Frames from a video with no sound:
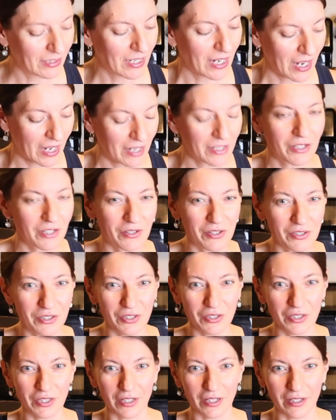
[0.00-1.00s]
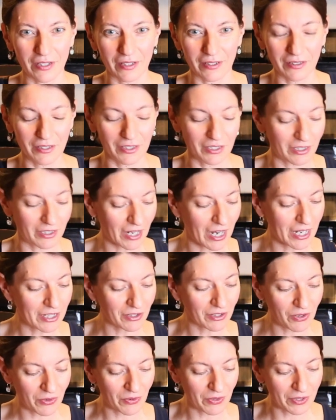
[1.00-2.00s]
Yeah, you could do your
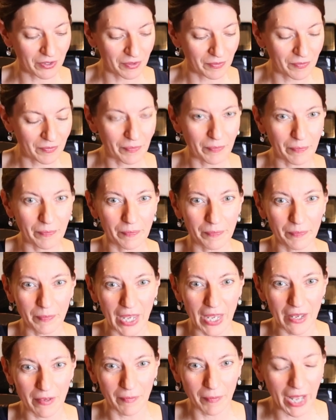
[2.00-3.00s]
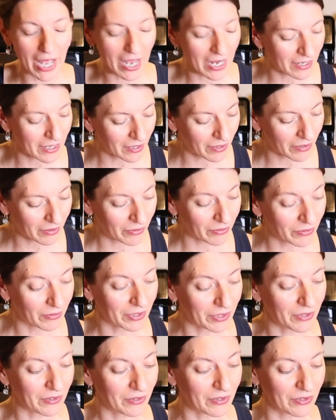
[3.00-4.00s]
einkorn pie dough,
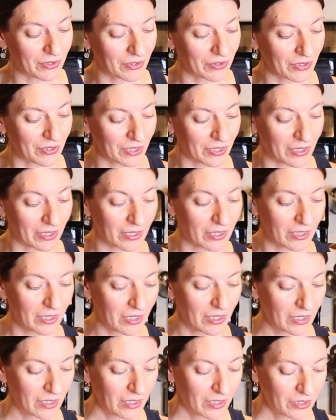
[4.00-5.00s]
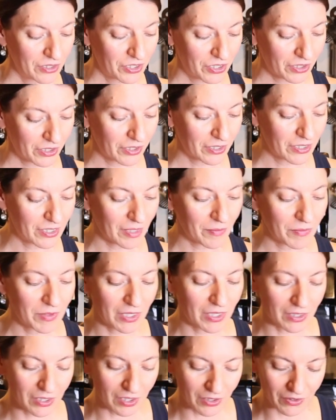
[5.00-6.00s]
and you could do your sugar
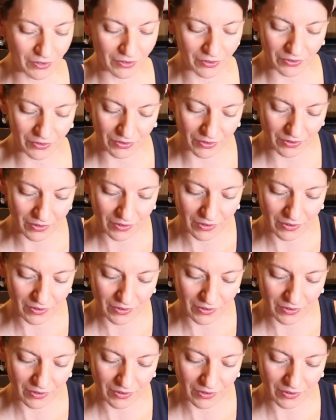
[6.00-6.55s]
substitute.